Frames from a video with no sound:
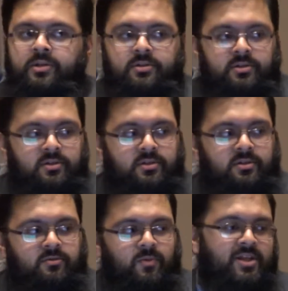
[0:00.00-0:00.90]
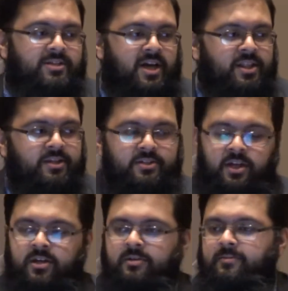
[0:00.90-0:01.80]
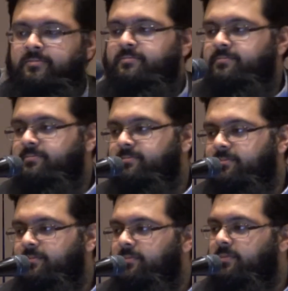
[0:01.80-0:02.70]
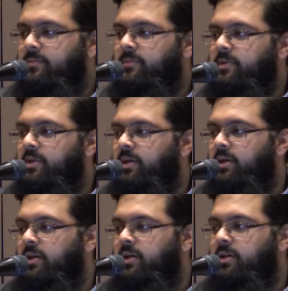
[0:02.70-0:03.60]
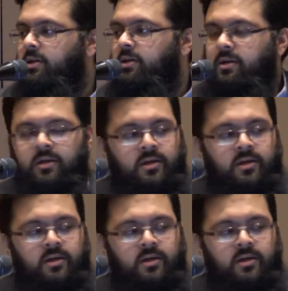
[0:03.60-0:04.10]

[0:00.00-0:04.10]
But with his other son in